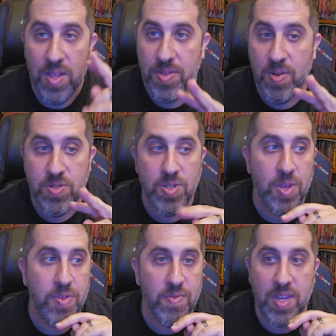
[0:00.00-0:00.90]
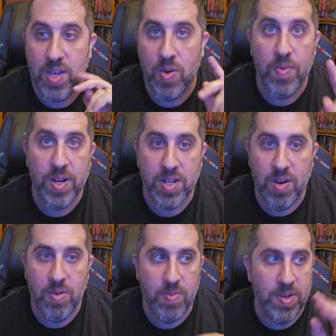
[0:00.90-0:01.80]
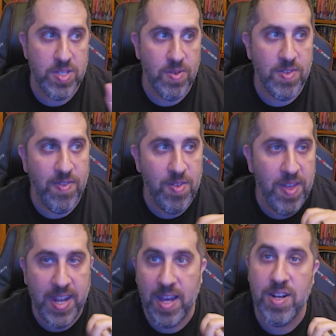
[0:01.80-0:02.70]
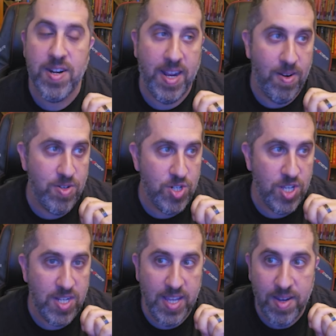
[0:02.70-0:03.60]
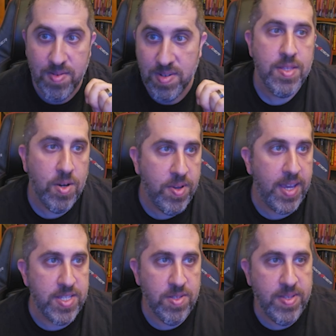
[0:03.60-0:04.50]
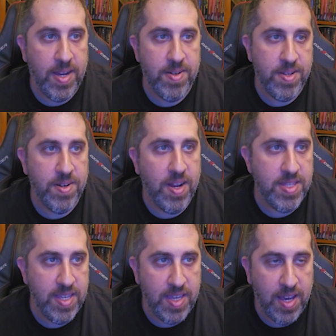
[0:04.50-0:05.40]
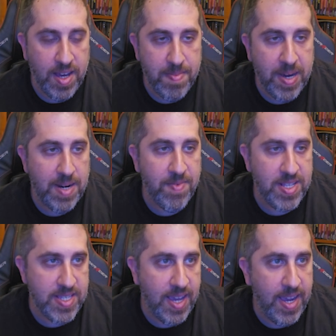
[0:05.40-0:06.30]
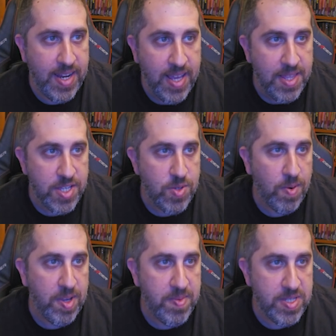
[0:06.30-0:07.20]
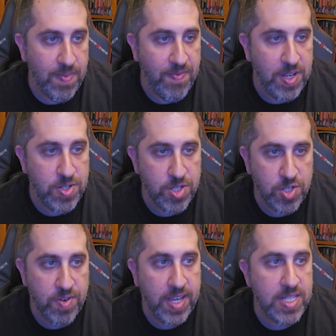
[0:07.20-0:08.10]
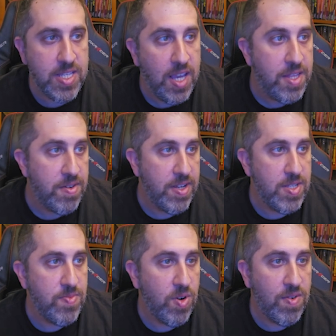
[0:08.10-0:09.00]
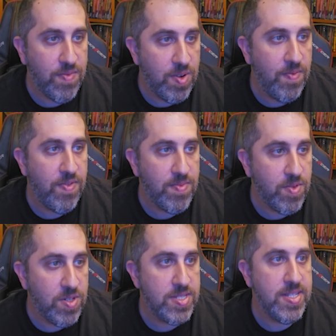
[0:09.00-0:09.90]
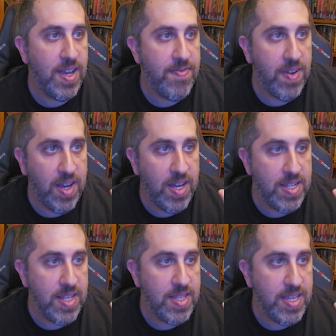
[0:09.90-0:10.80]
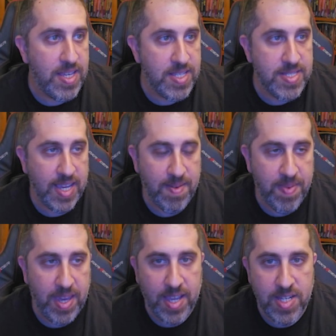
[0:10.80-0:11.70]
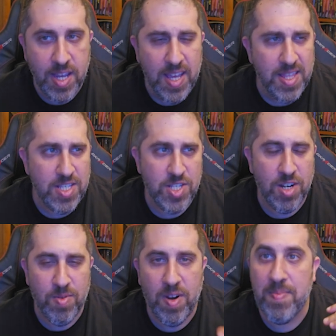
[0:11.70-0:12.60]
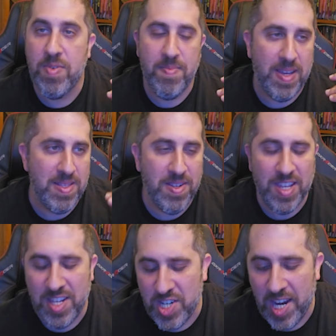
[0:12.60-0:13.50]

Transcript: those are the 3 we are going with. So let's fill that out in our character sheet now. Okay, so down here on the bottom right side, this is where we can put some features and traits. There is more room for more stuff on the second page. This is generally where I put my lineage,